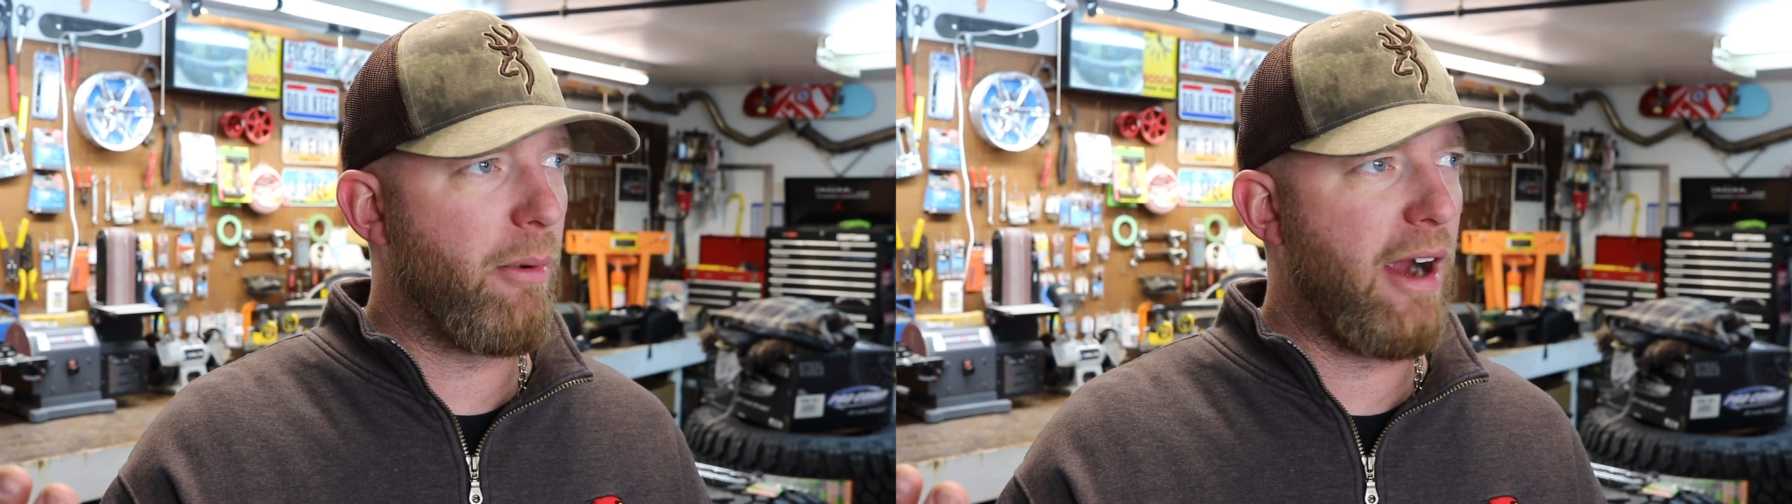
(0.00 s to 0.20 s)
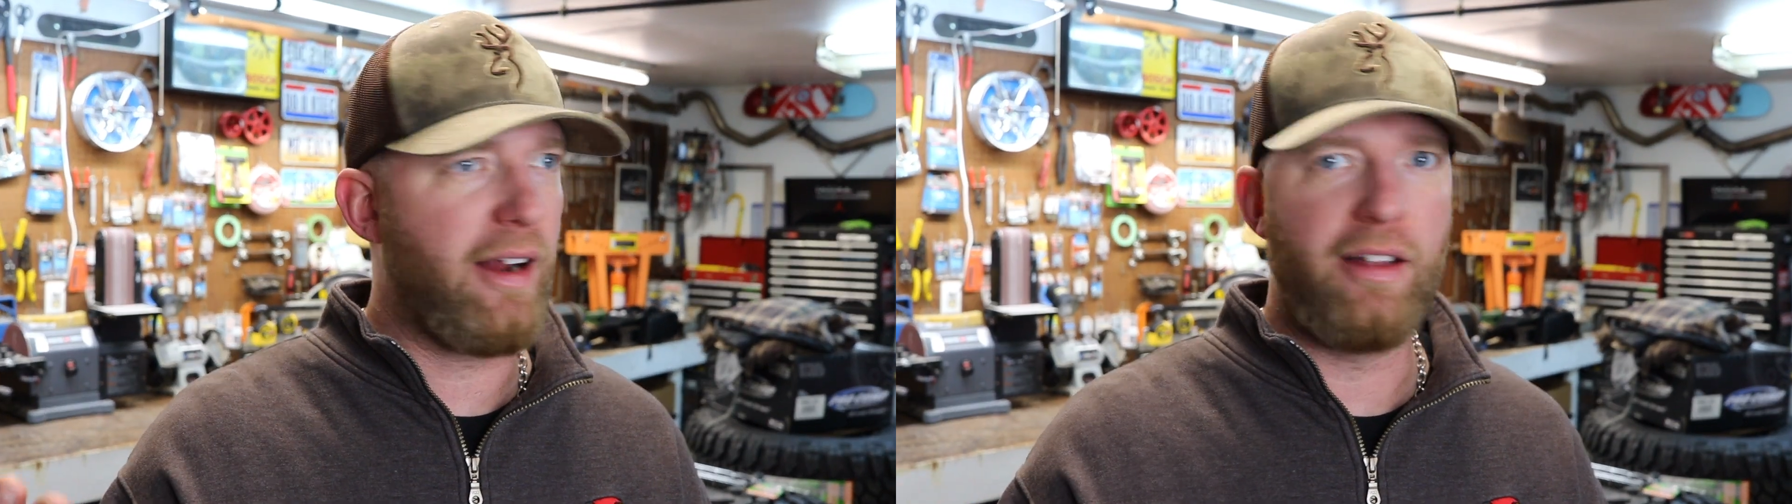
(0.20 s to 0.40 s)

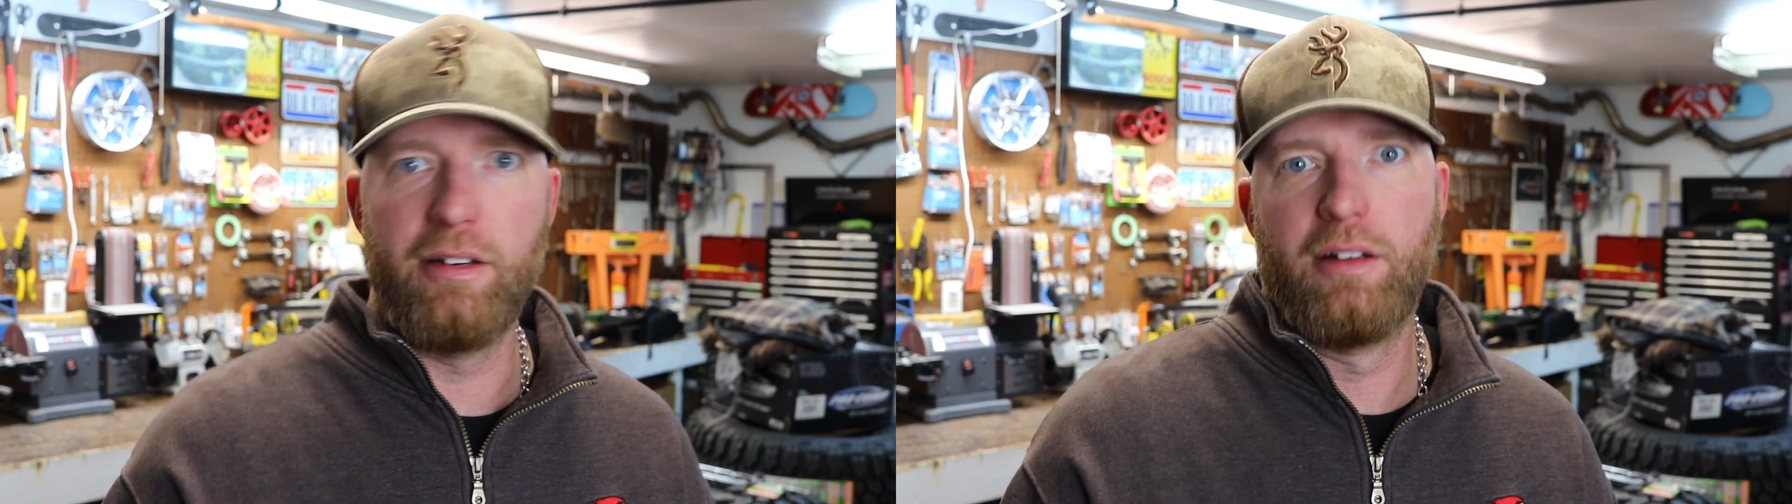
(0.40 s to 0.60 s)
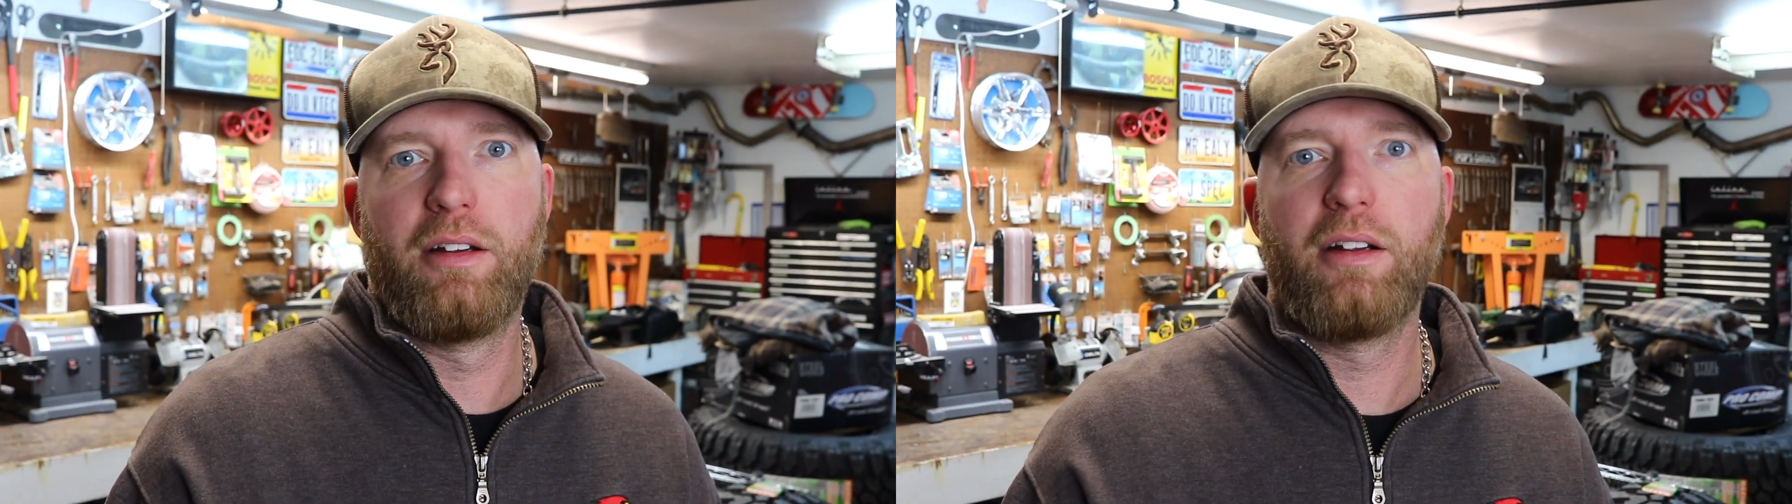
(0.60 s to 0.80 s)

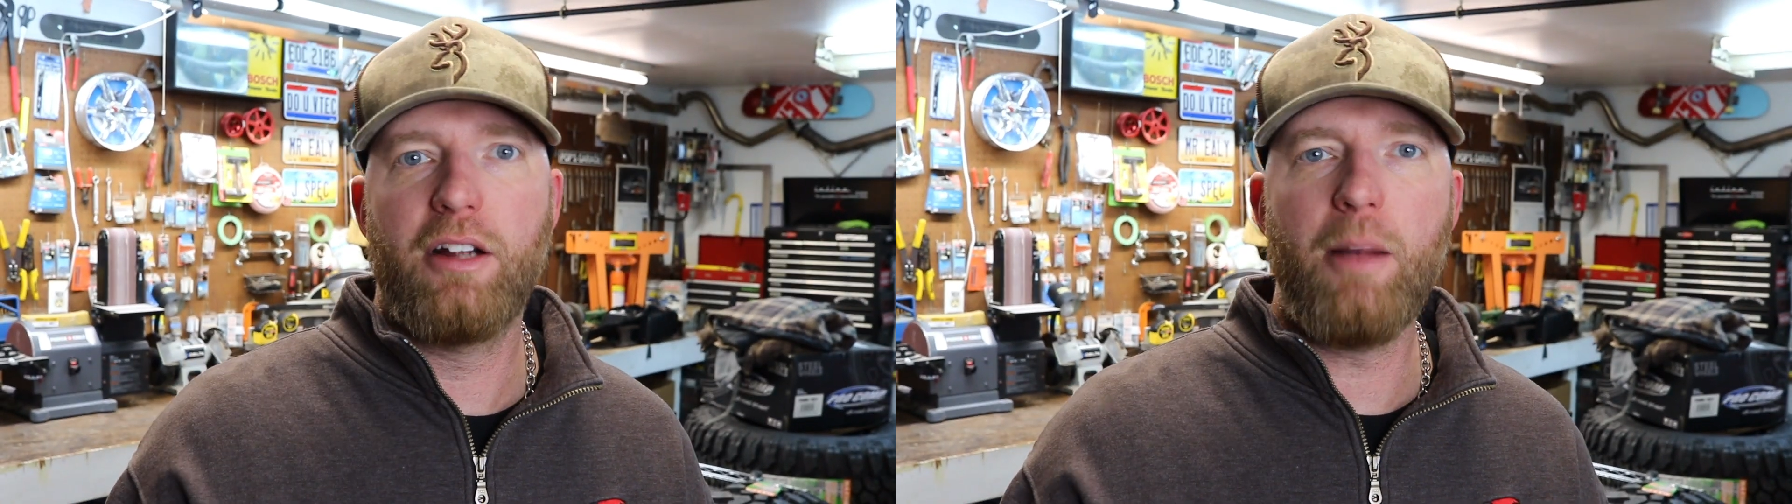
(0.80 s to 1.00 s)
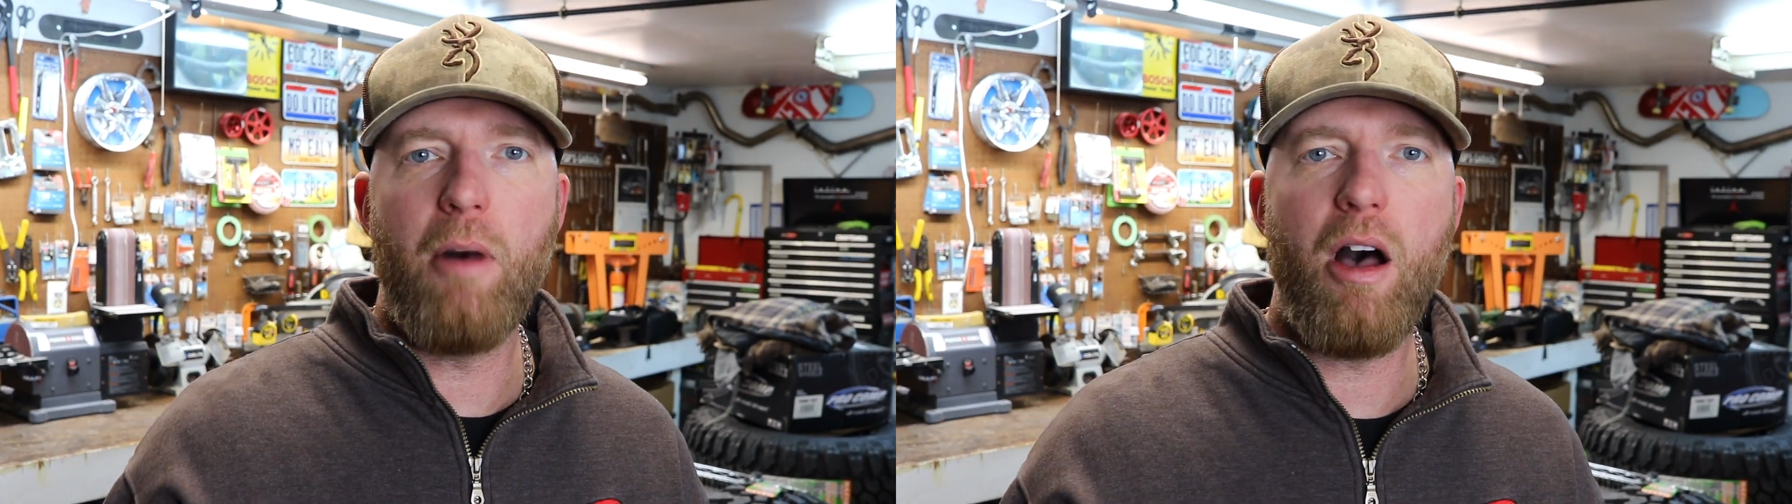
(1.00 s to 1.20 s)
bracket.
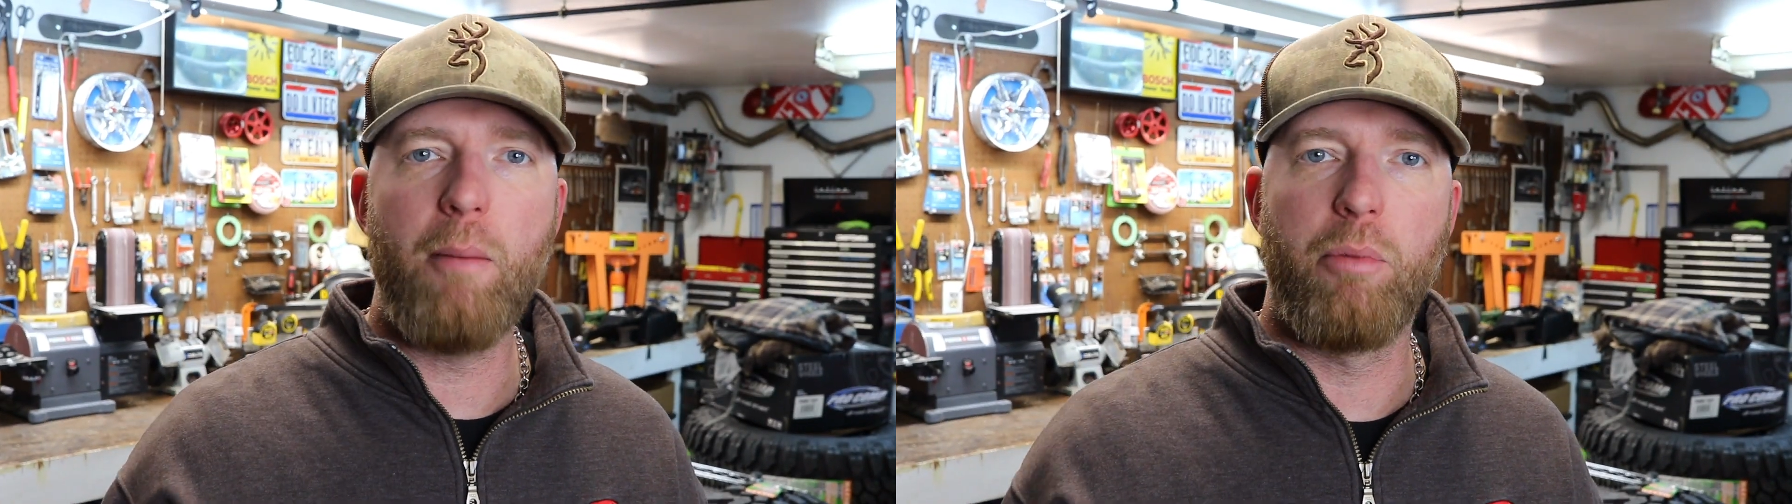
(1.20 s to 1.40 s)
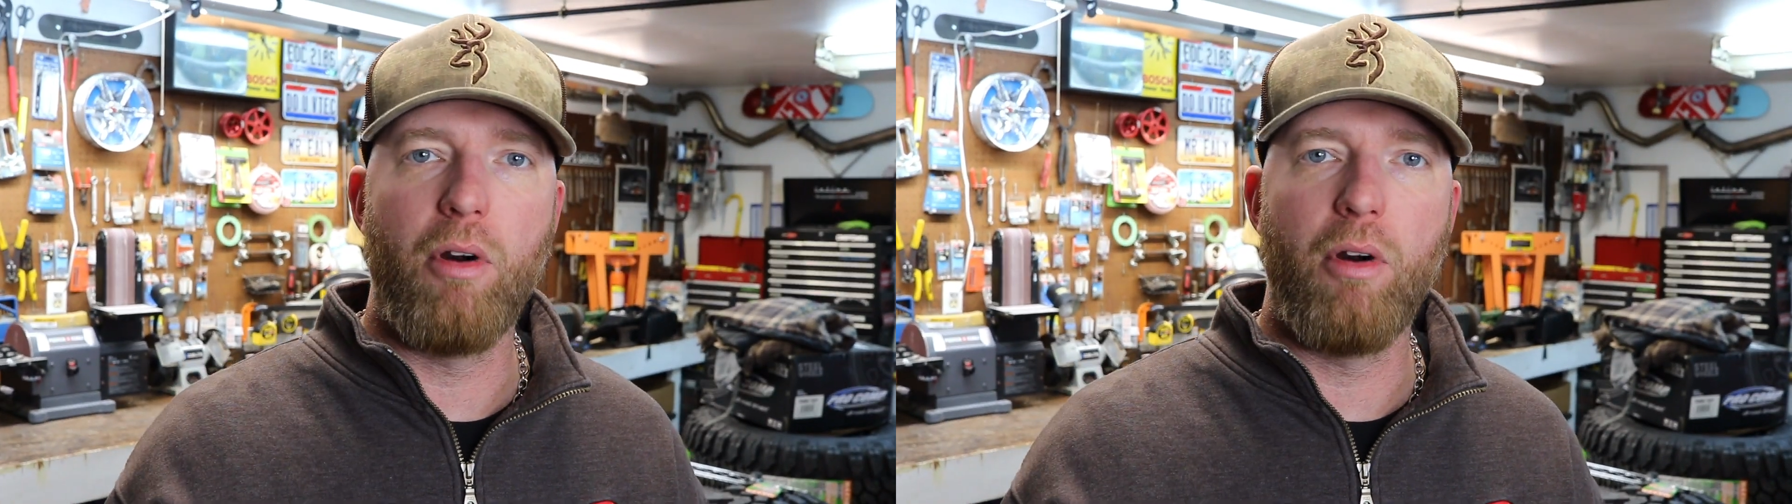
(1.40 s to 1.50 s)
Come on,